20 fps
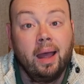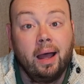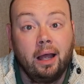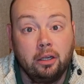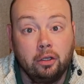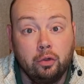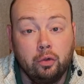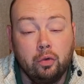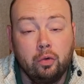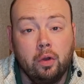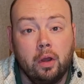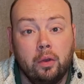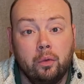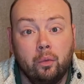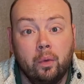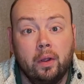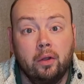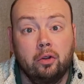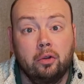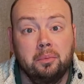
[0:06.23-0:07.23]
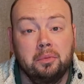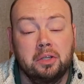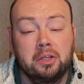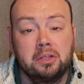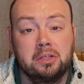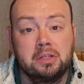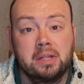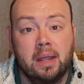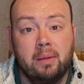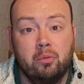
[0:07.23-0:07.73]
Hello and welcome
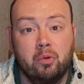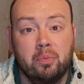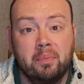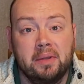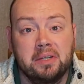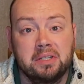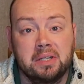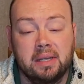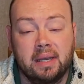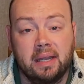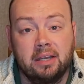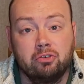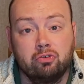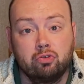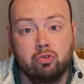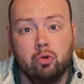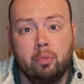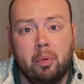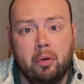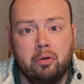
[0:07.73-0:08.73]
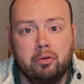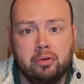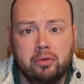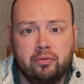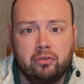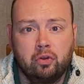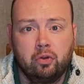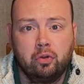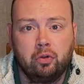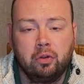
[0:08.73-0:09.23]
to STEM with Mr. N's Robot
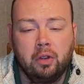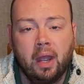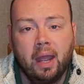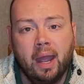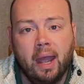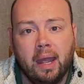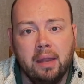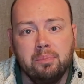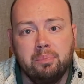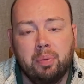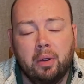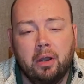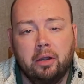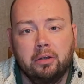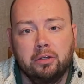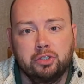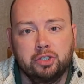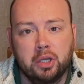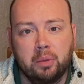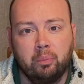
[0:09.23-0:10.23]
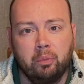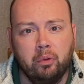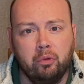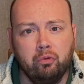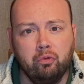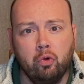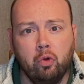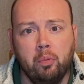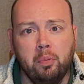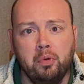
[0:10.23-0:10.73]
Review, in partnership with
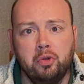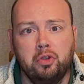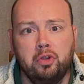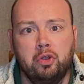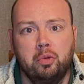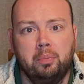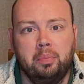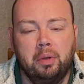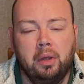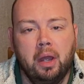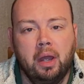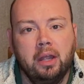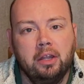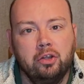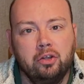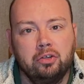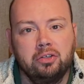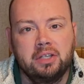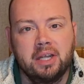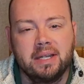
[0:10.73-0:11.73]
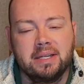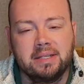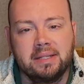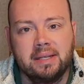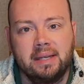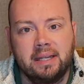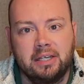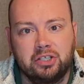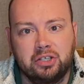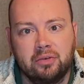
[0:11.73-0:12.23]
RoboCube, your
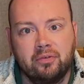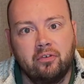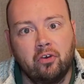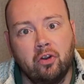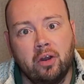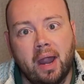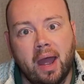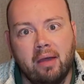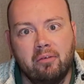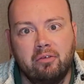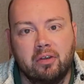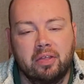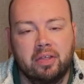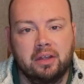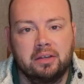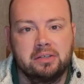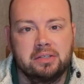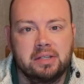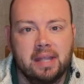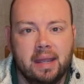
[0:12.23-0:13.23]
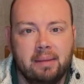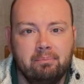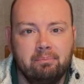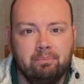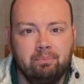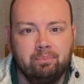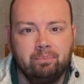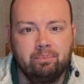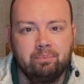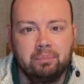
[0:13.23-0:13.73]
destination for everything
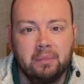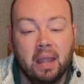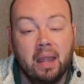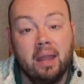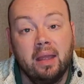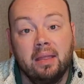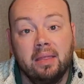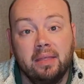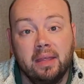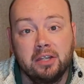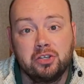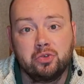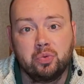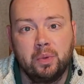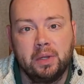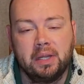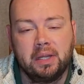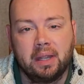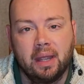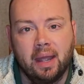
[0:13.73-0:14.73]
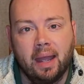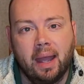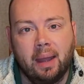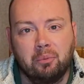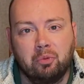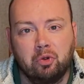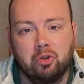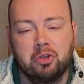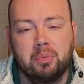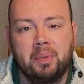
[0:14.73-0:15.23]
STEM. This week,
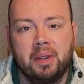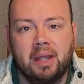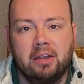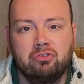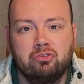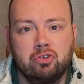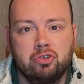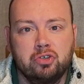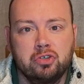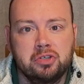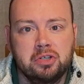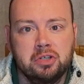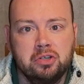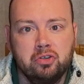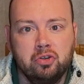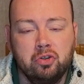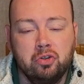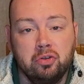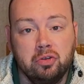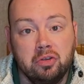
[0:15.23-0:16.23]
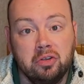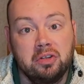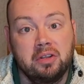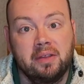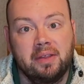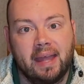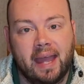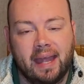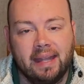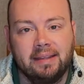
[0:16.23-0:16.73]
I'm going to be introducing you
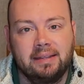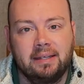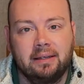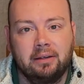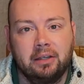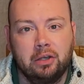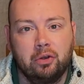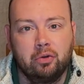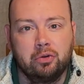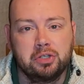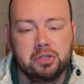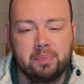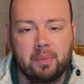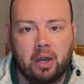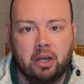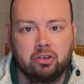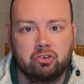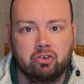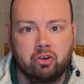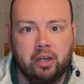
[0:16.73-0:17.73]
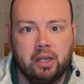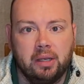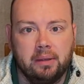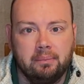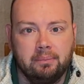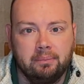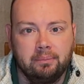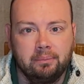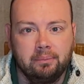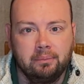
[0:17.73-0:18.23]
to the Intelino Smart Train.